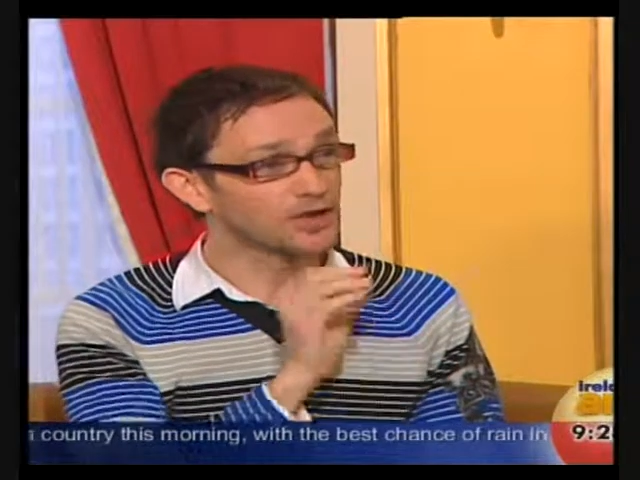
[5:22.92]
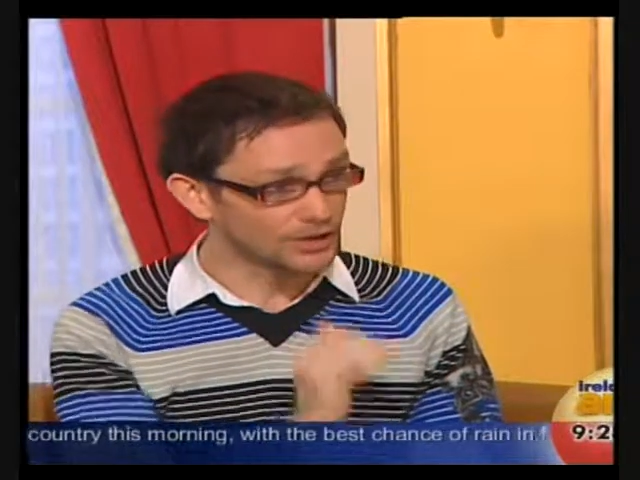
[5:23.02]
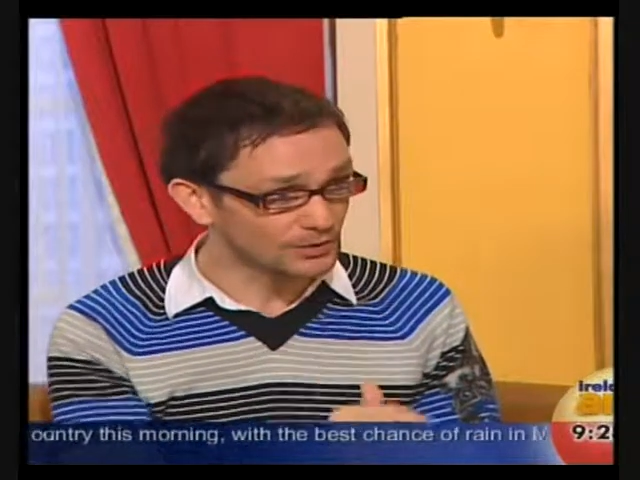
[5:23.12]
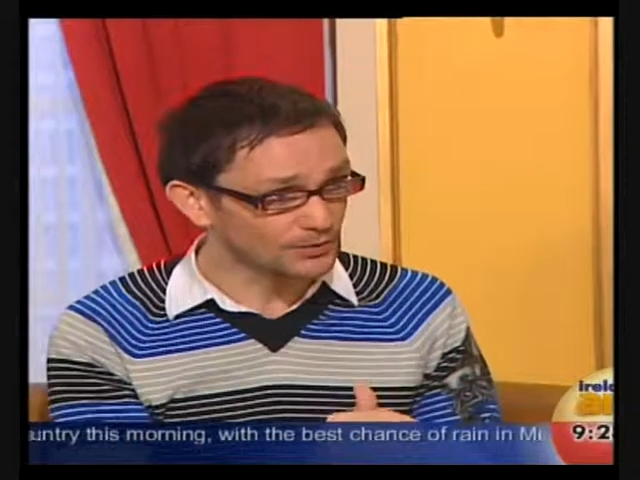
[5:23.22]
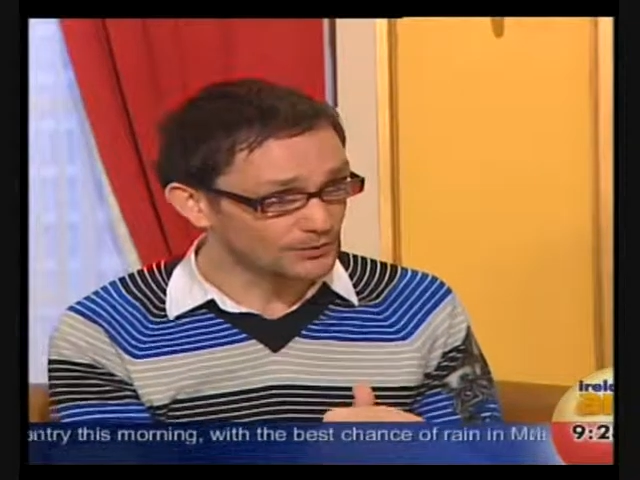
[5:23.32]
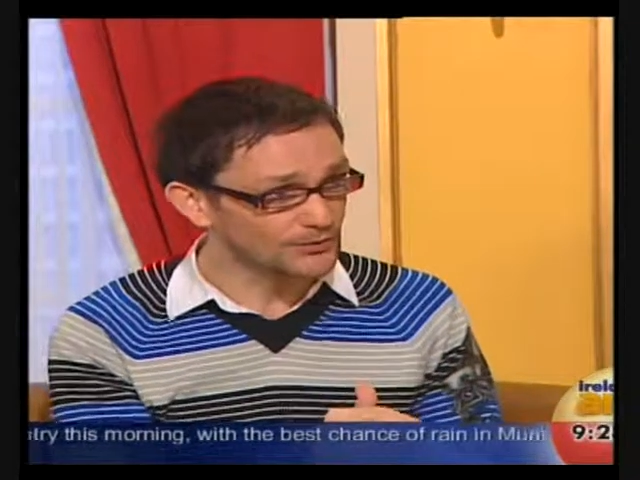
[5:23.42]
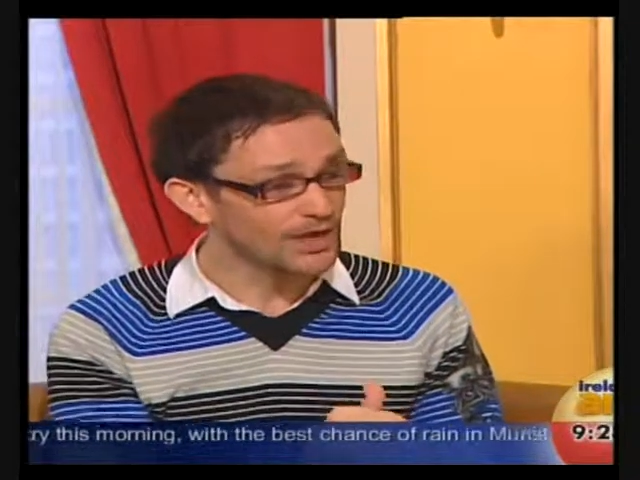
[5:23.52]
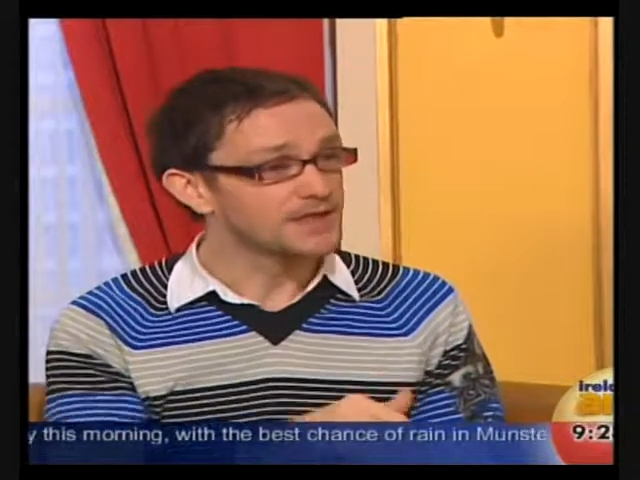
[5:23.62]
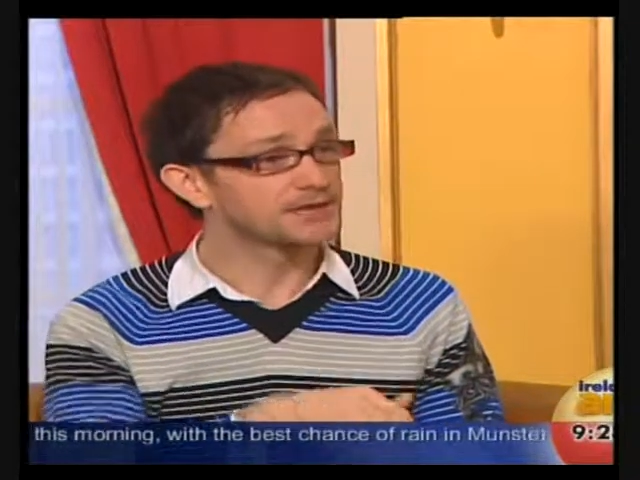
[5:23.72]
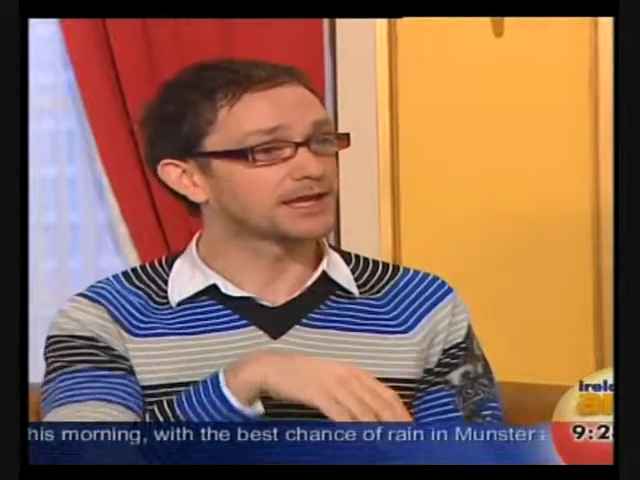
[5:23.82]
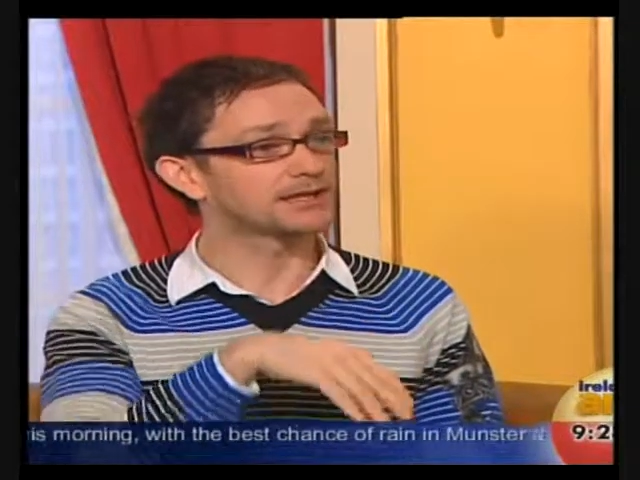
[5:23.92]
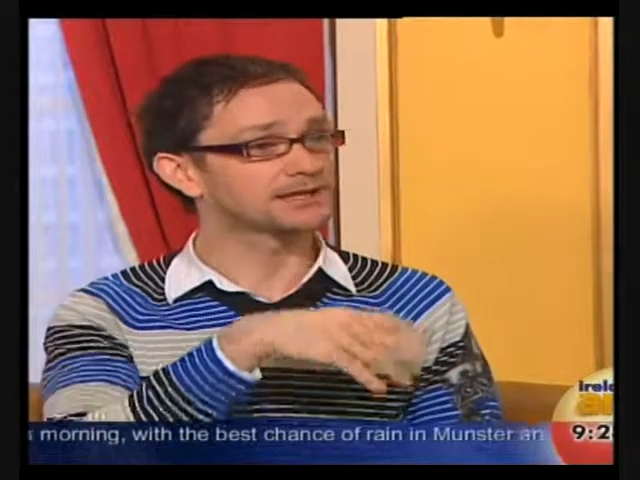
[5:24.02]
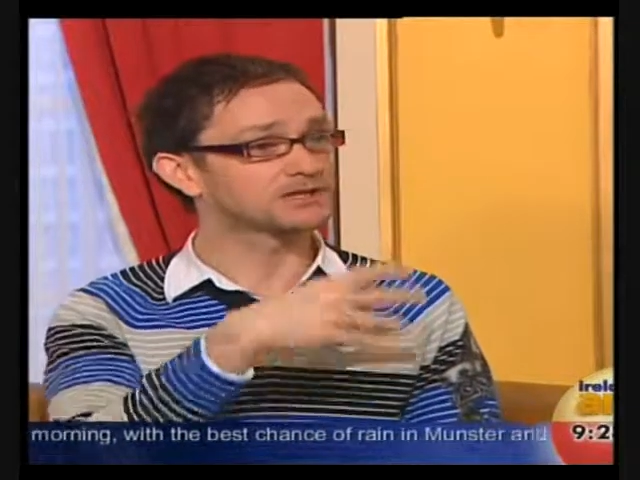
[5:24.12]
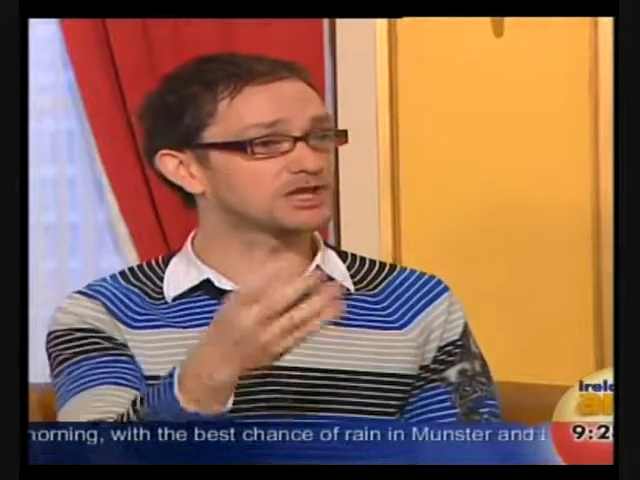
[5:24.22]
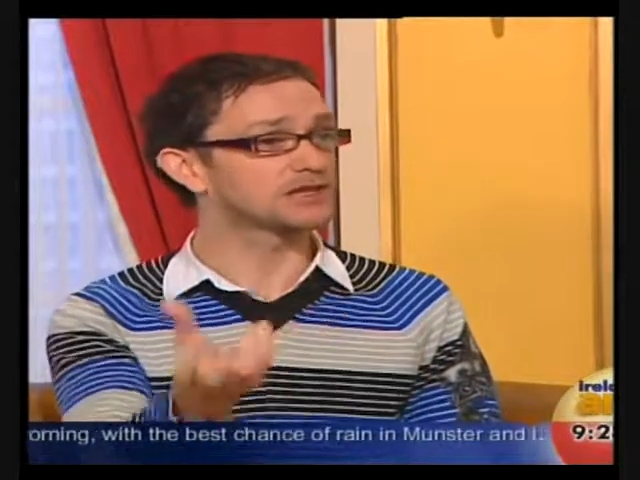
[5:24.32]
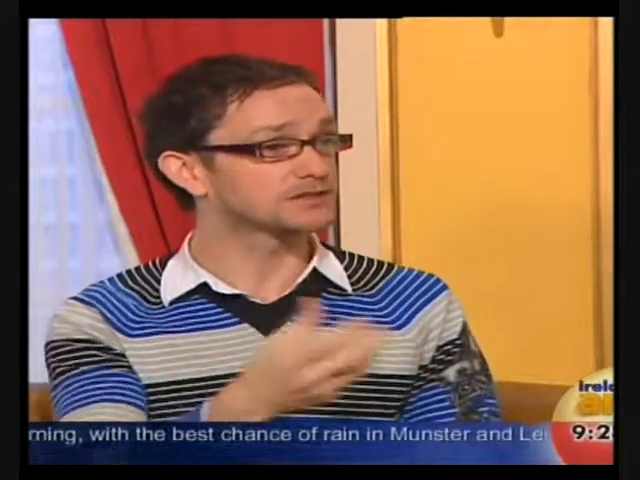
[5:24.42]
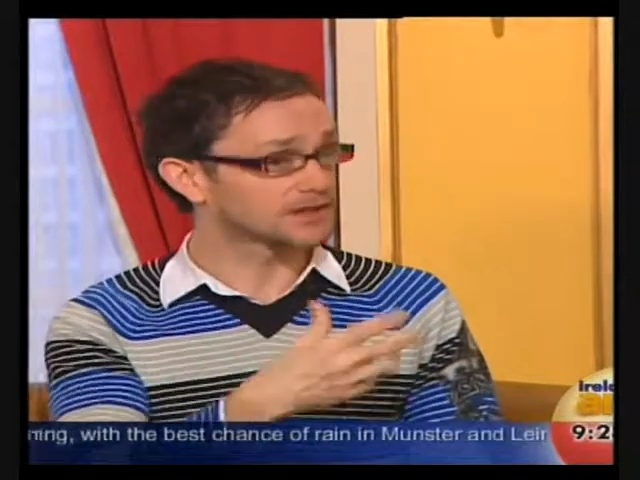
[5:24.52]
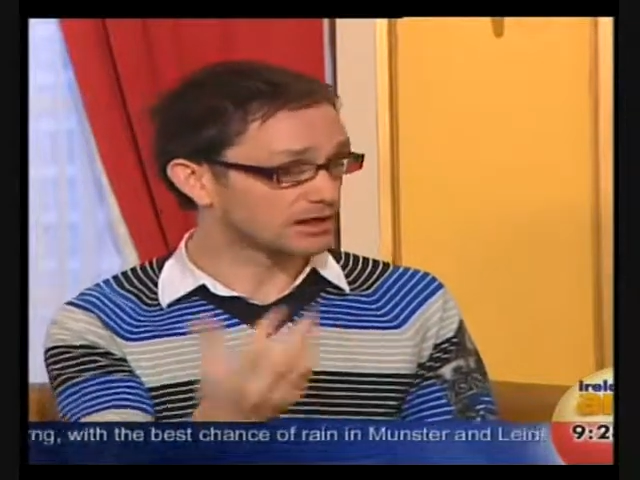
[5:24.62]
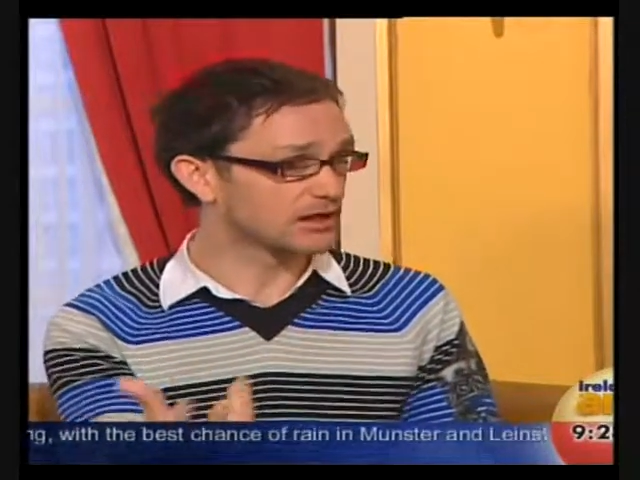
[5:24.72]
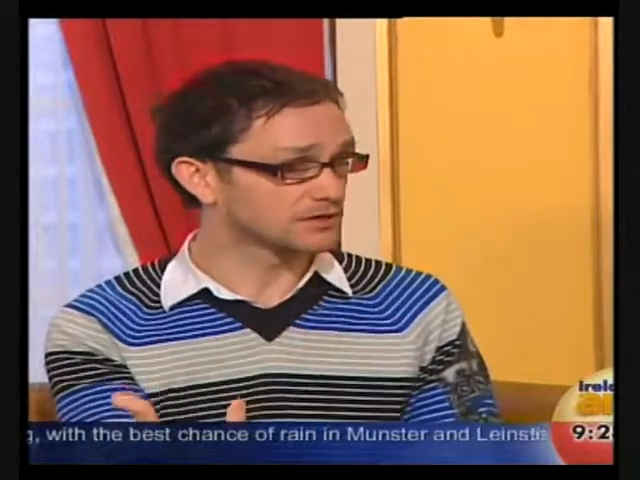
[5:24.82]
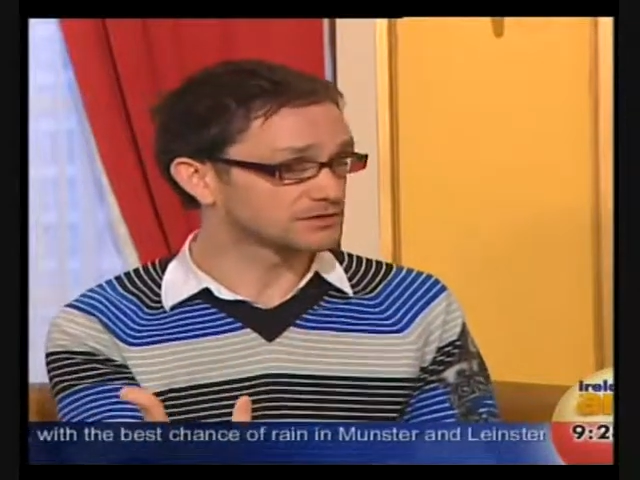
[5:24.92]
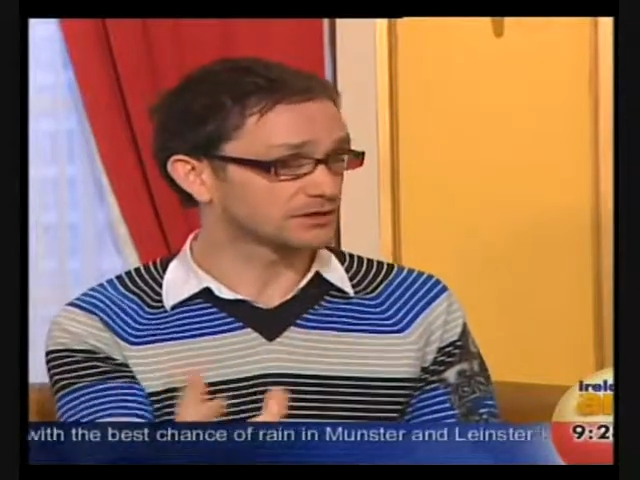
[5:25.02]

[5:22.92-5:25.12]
clues. They can exchange the cards